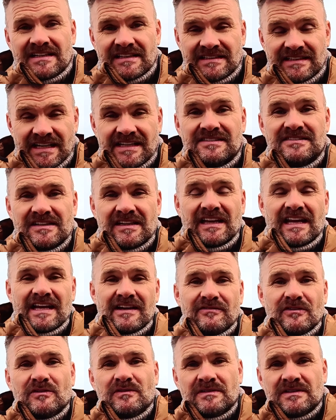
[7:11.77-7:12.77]
nice and
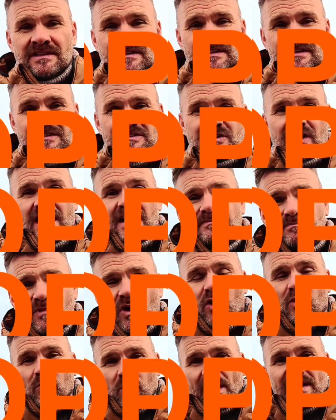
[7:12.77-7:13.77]
level. So I'm
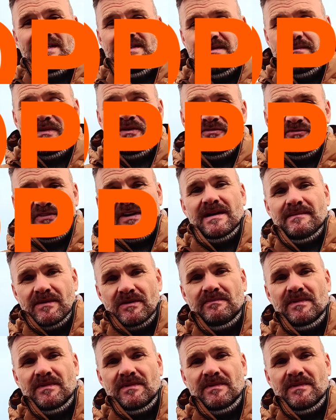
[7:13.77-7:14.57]
not worried about framing my